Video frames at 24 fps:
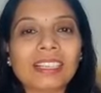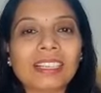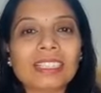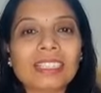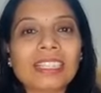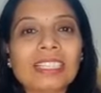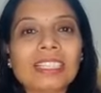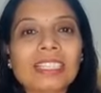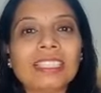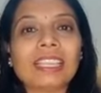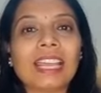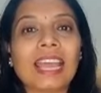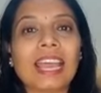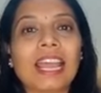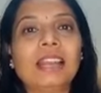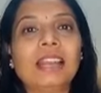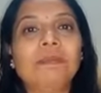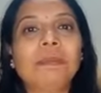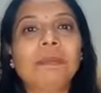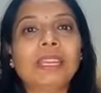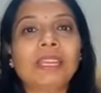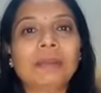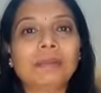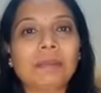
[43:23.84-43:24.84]
These
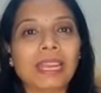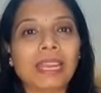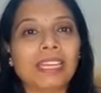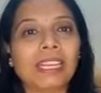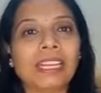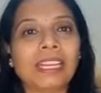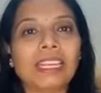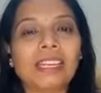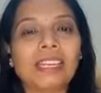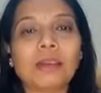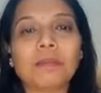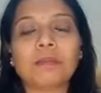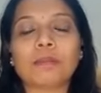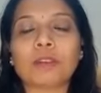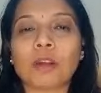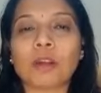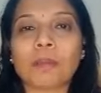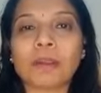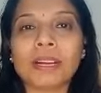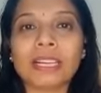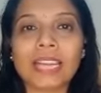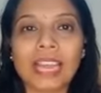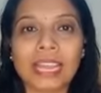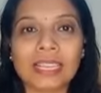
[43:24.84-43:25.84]
help in maintaining a
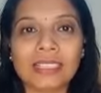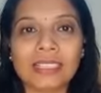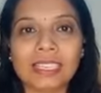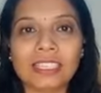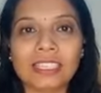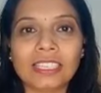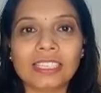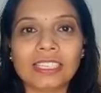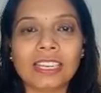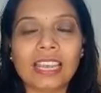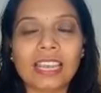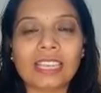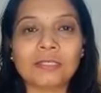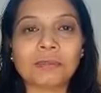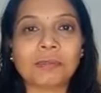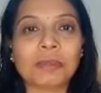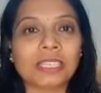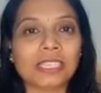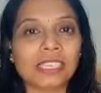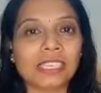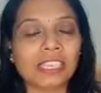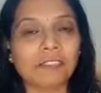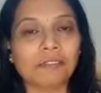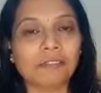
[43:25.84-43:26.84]
proper digestion,
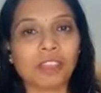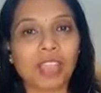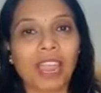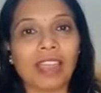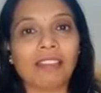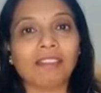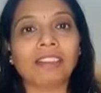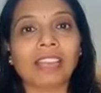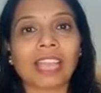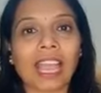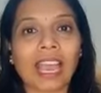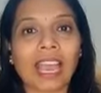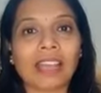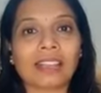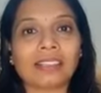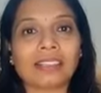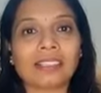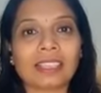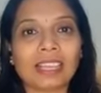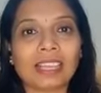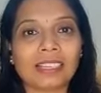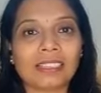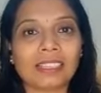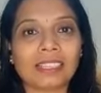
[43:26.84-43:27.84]
especially if you have
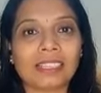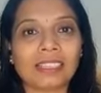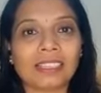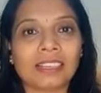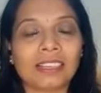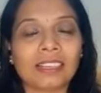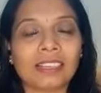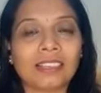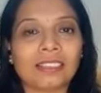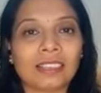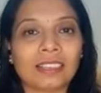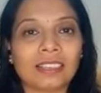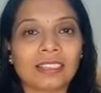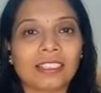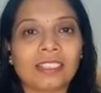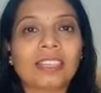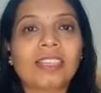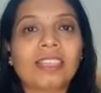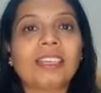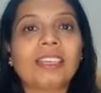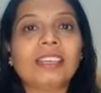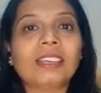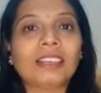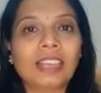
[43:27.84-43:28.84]
gas, etc., such
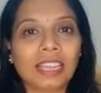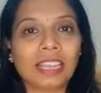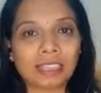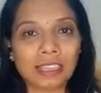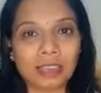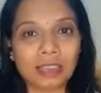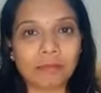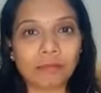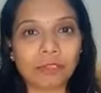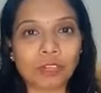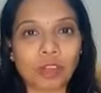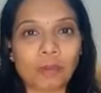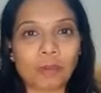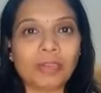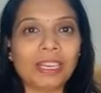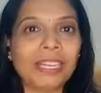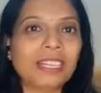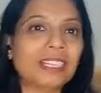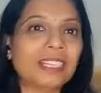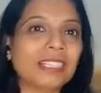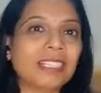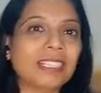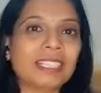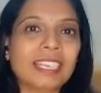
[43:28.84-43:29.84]
like
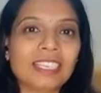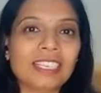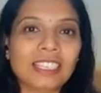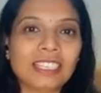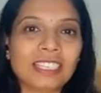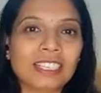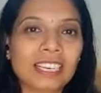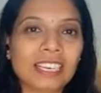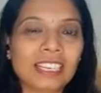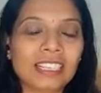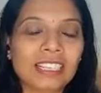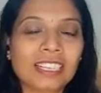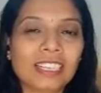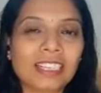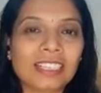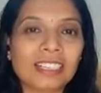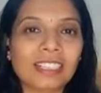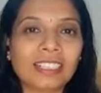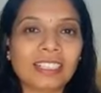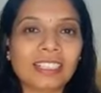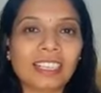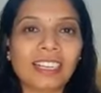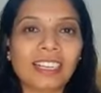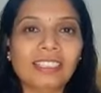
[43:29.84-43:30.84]
abdominal distension,
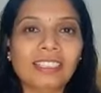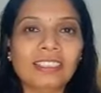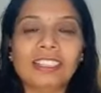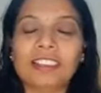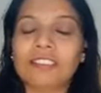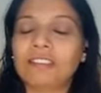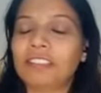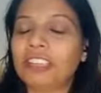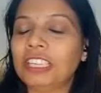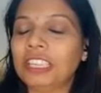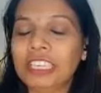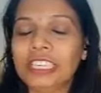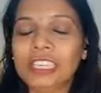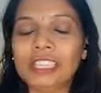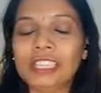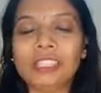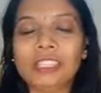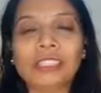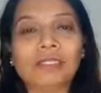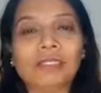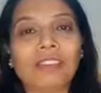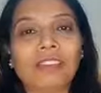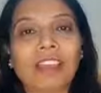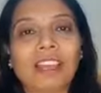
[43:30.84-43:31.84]
etc., then
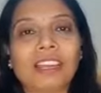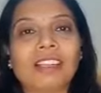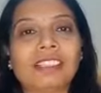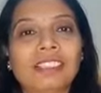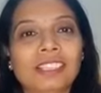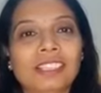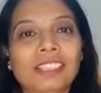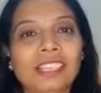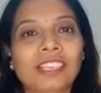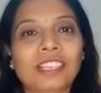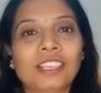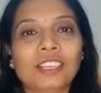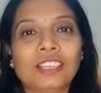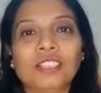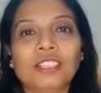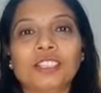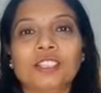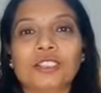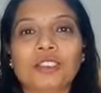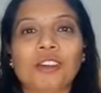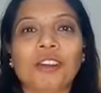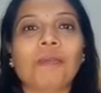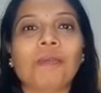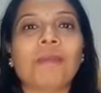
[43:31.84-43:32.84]
definitely fennel seed is
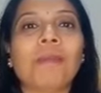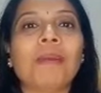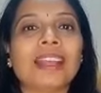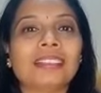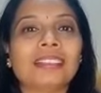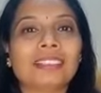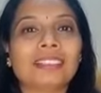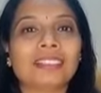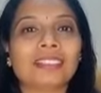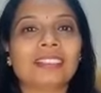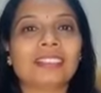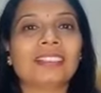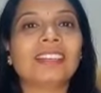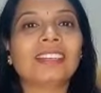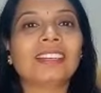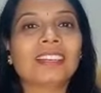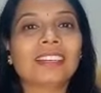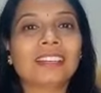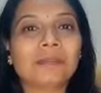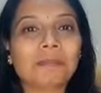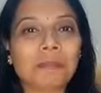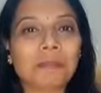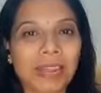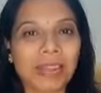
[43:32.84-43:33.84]
your best
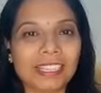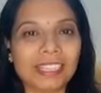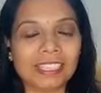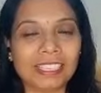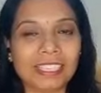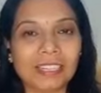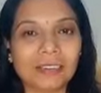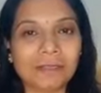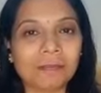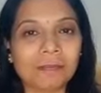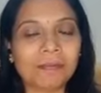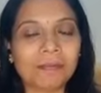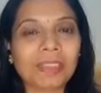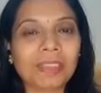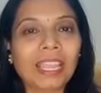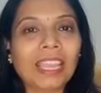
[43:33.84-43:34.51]
medicine.